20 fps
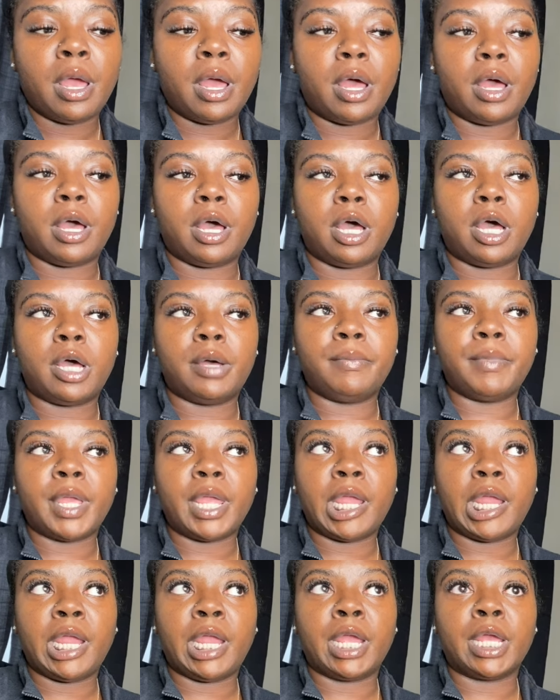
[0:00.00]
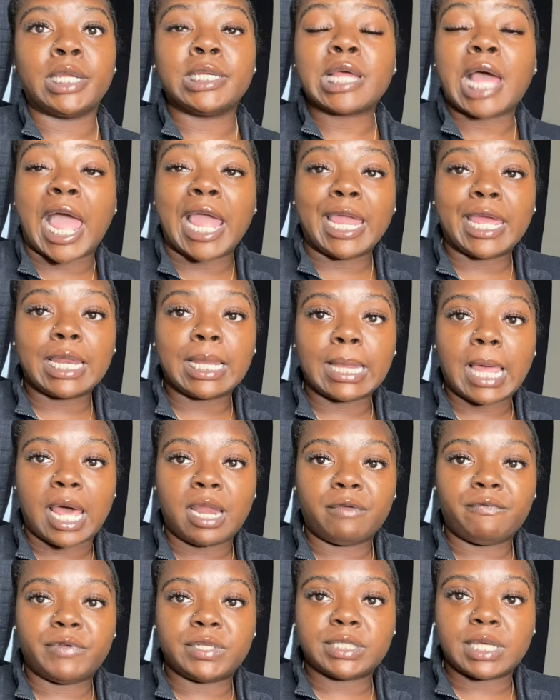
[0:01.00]
Um, and I get a lot
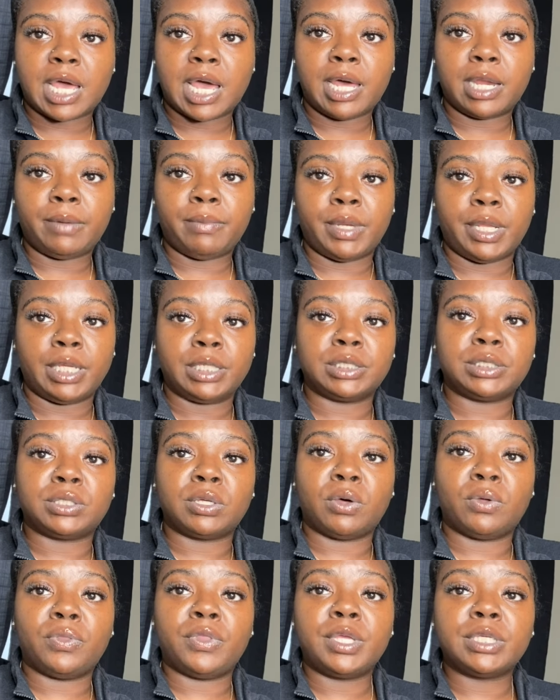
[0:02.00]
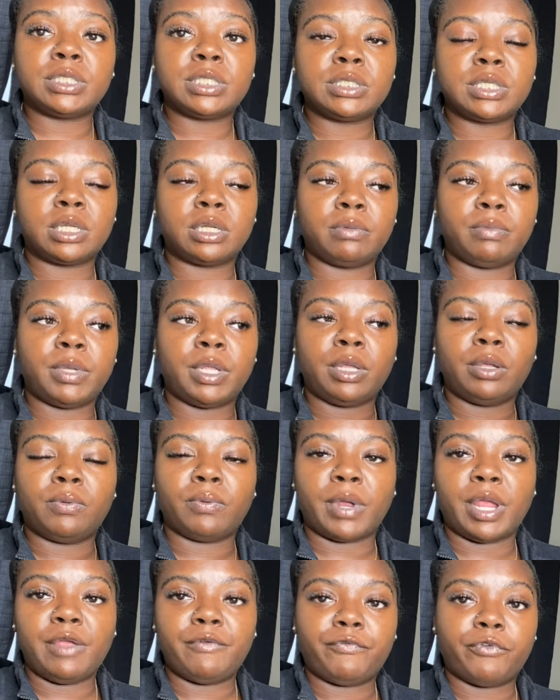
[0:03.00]
of autonomy, so this is going to be
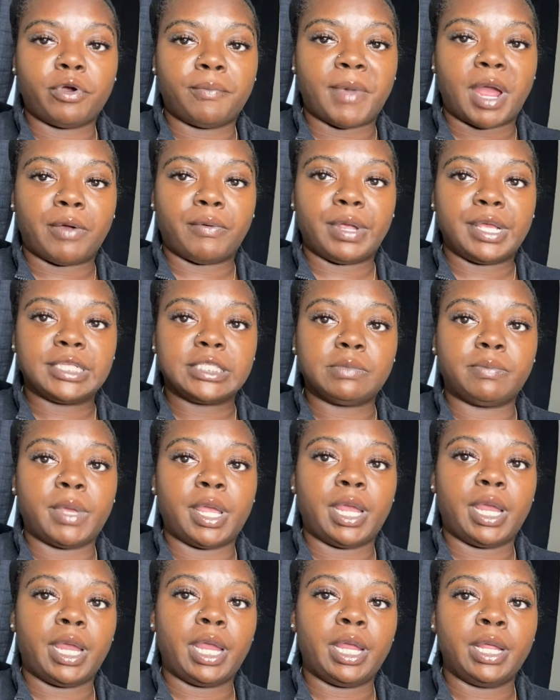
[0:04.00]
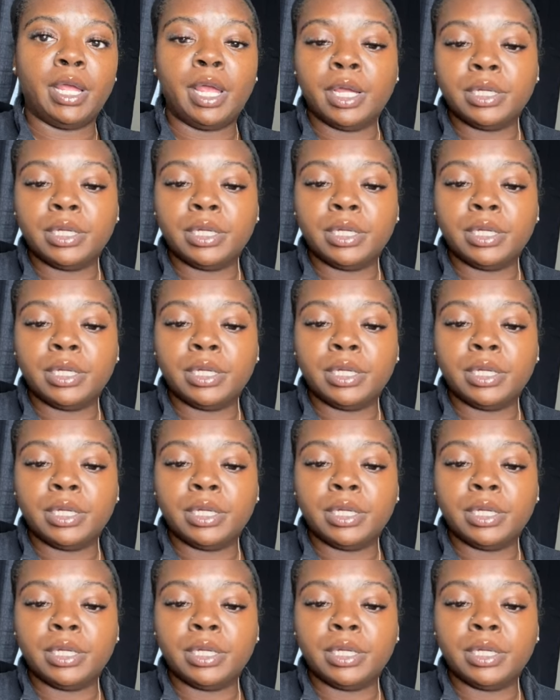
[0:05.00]
great for my resume,